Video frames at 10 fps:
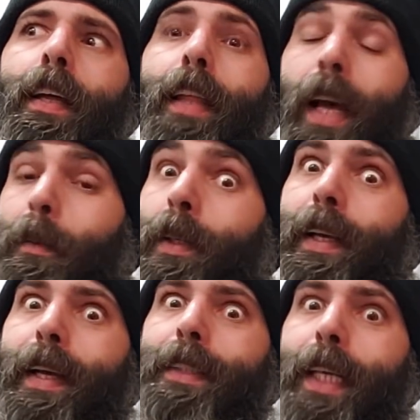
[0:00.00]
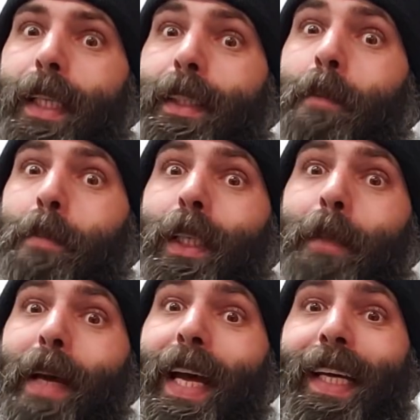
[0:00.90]
That one got jacked up
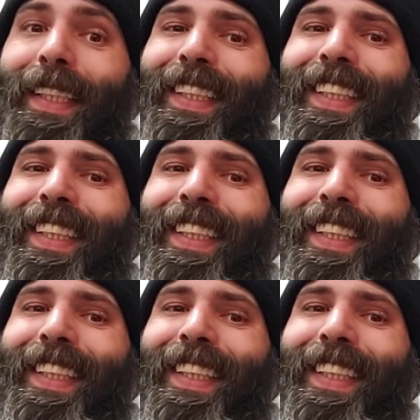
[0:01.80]
pretty bad.